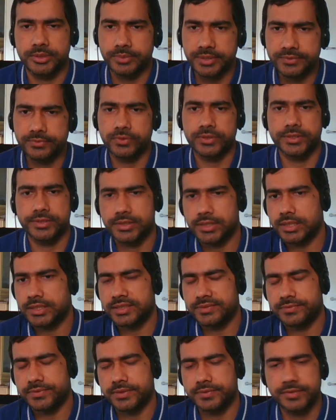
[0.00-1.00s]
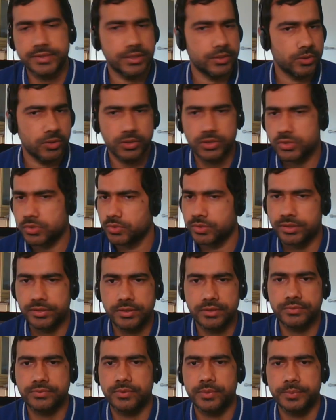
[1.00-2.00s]
The big four consulting firms, they're always
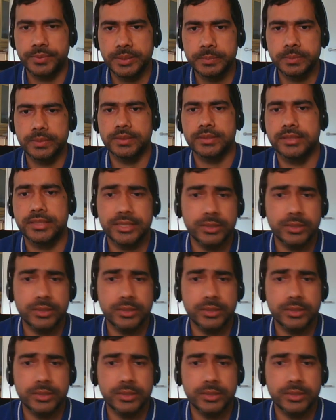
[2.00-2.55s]
looking out for people.